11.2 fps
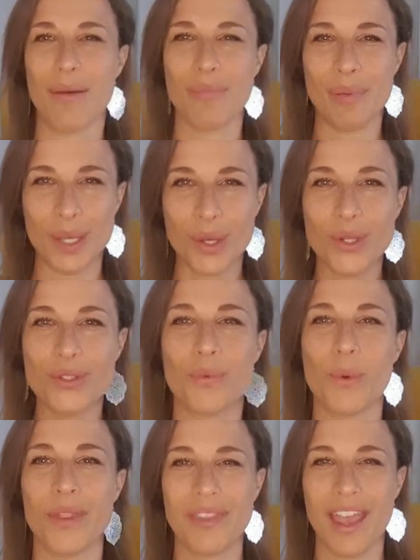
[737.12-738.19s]
build
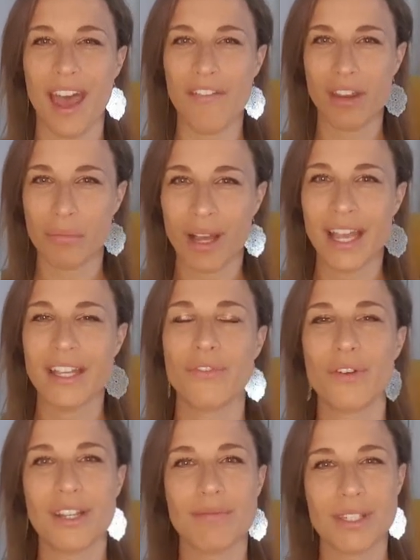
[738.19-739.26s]
what they have in mind
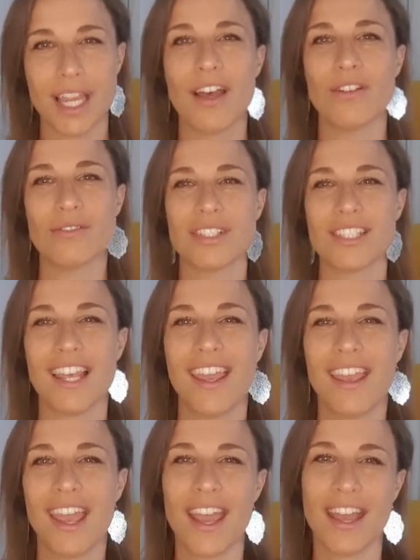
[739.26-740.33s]
for themselves.
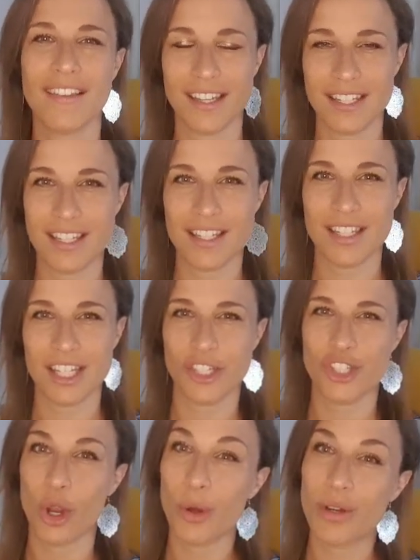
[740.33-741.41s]
And this is the
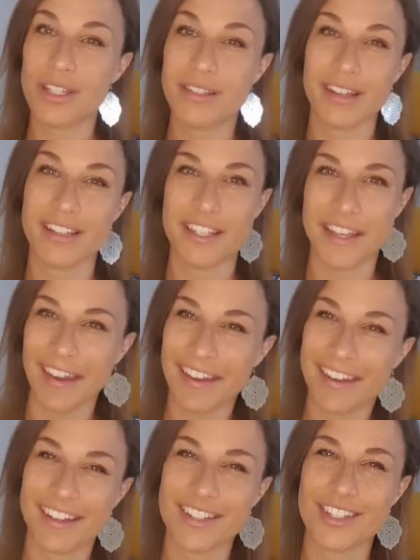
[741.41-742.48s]
Taurus
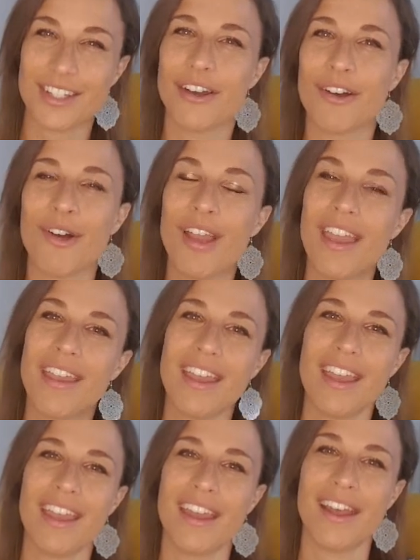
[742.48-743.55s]
ascendant. So
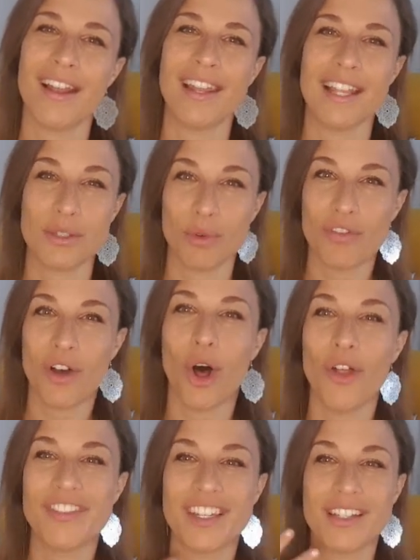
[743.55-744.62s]
uh, let's move
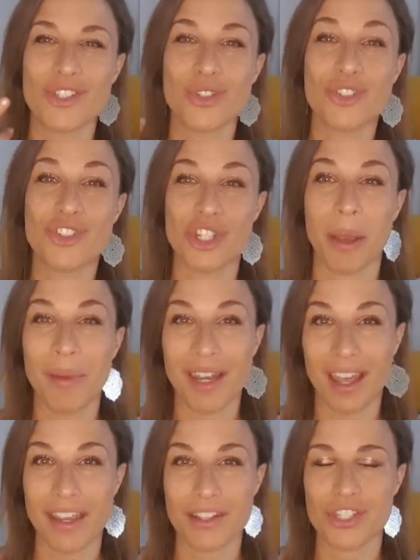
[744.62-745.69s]
on then to
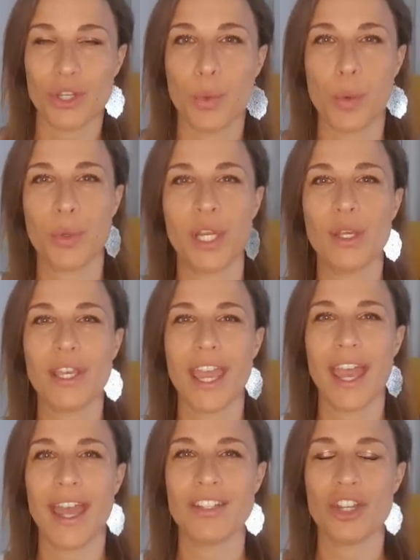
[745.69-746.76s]
Gemini. So when we look
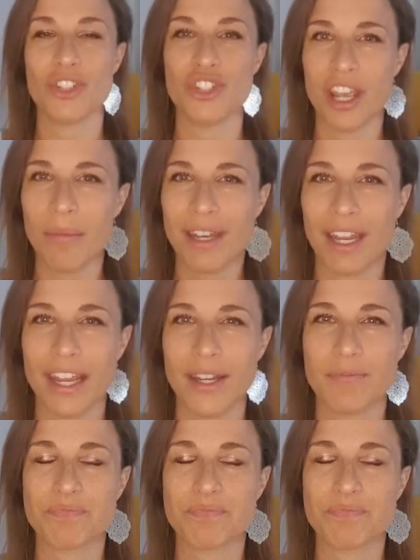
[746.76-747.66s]
at Gemini,